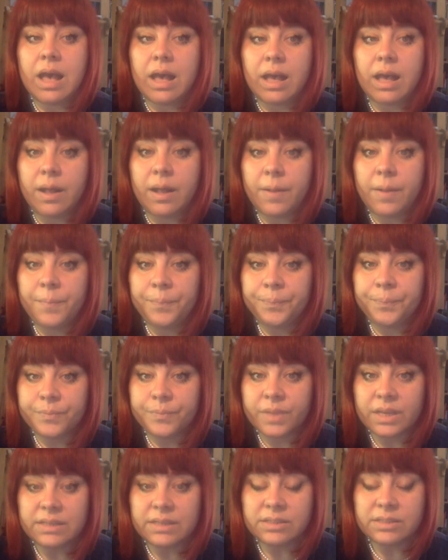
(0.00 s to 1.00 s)
Um,
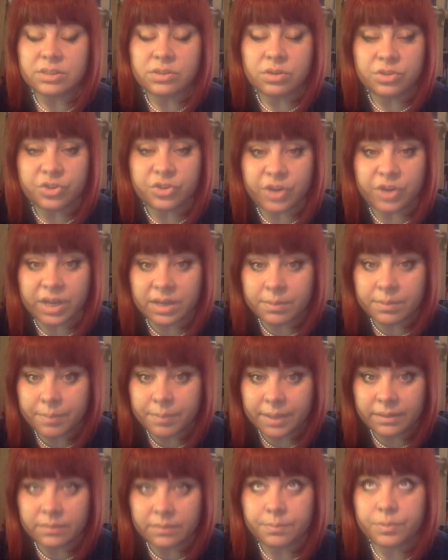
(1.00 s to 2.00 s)
it's not
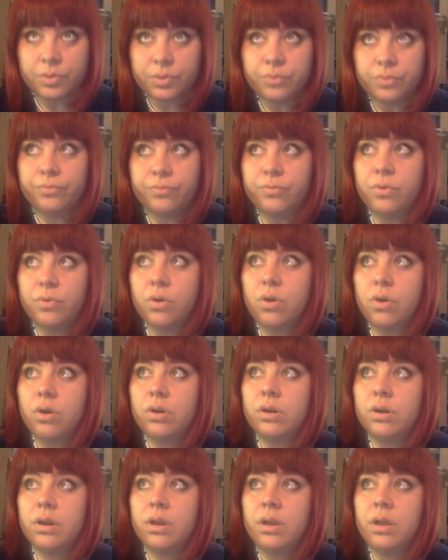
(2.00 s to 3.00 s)
recommendable for